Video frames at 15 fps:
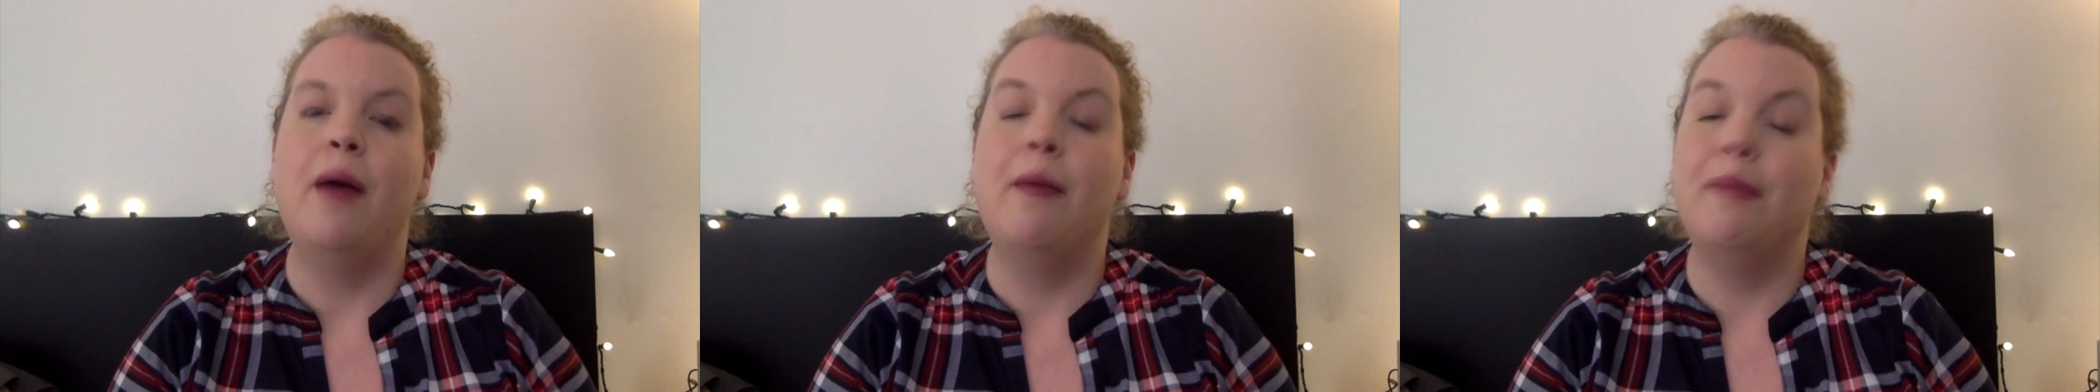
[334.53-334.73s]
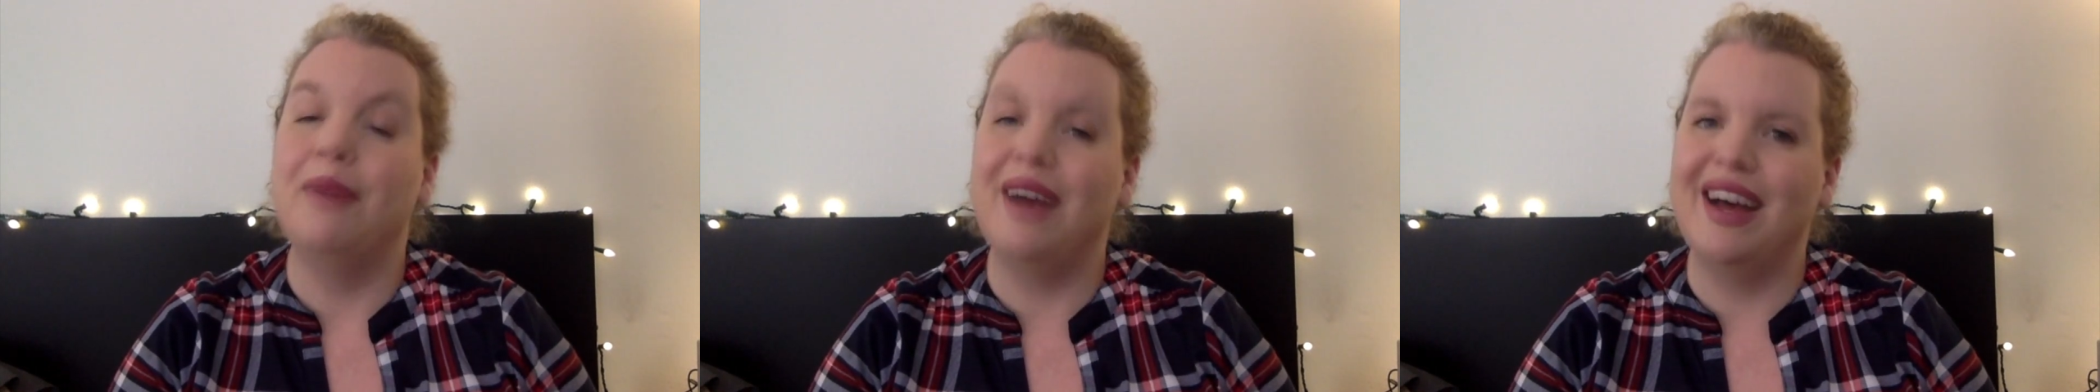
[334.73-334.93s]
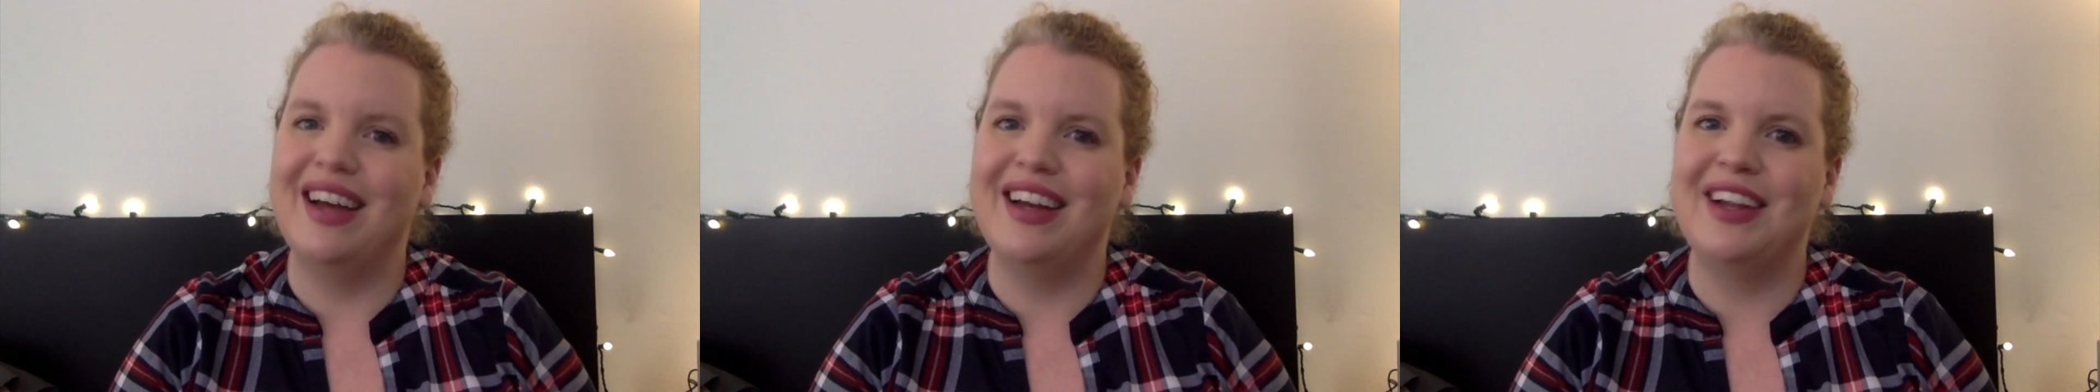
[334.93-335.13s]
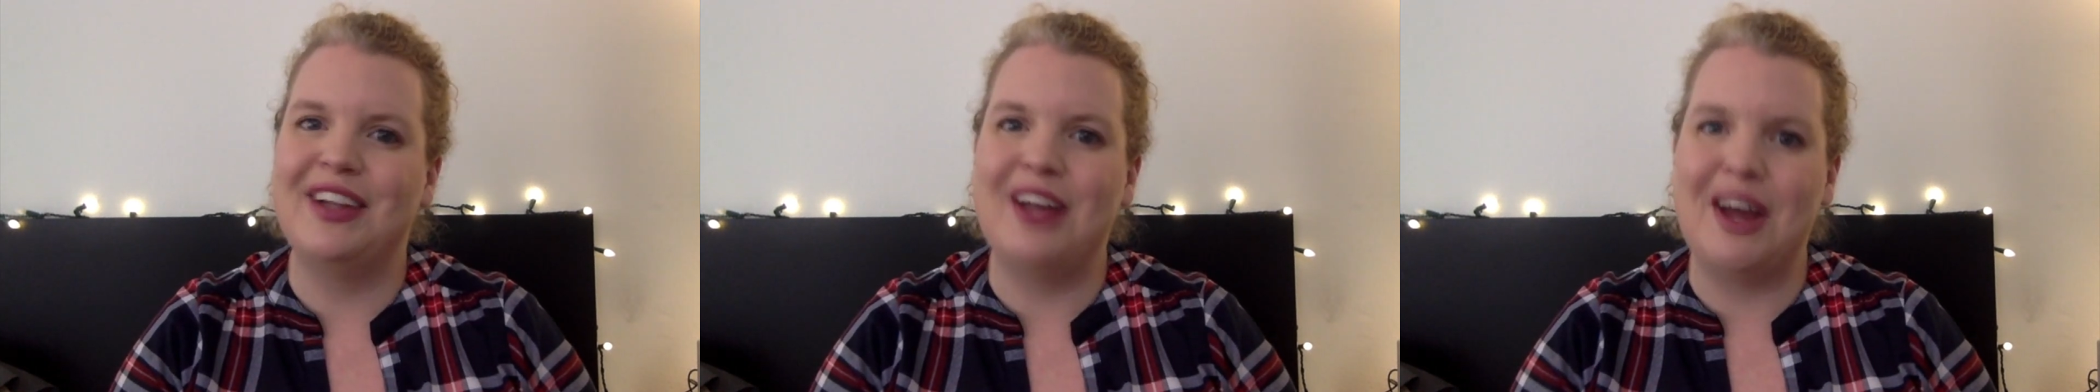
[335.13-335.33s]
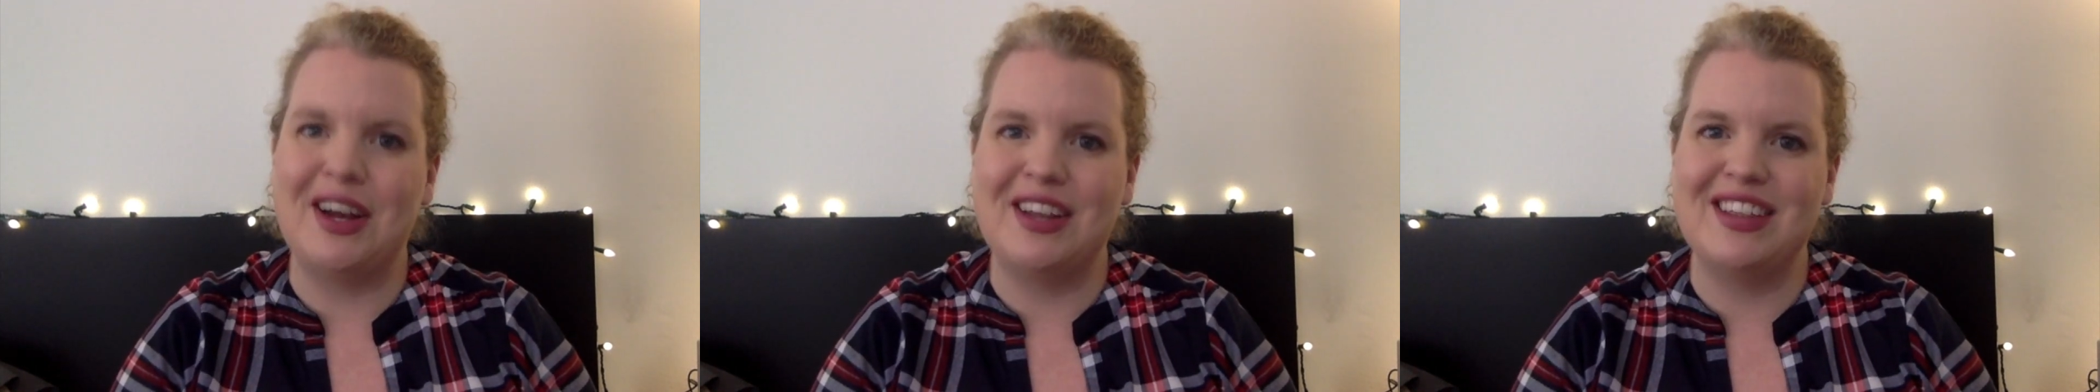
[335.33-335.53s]
But a
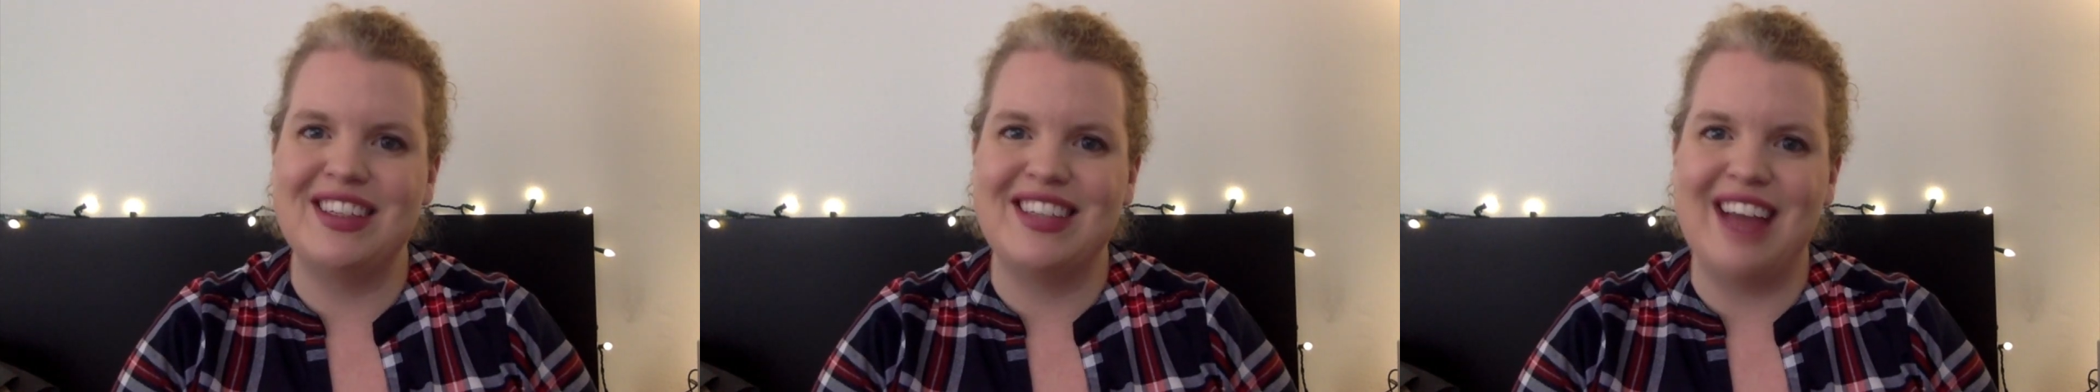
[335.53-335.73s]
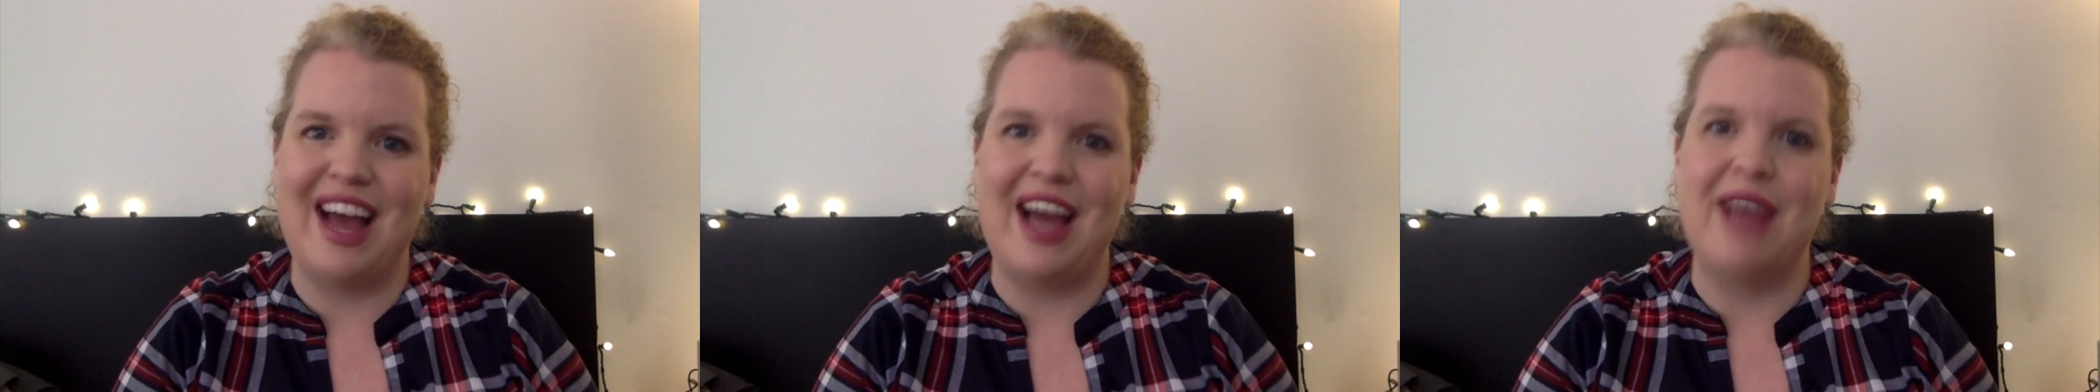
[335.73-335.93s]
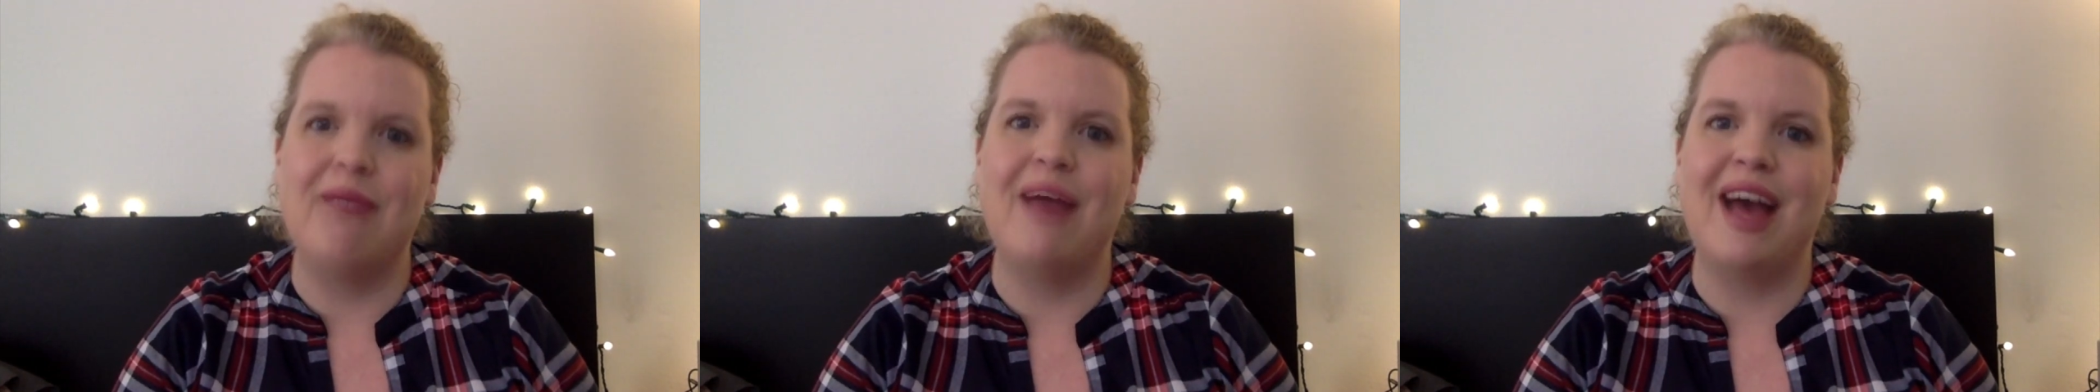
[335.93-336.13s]
lot of the time,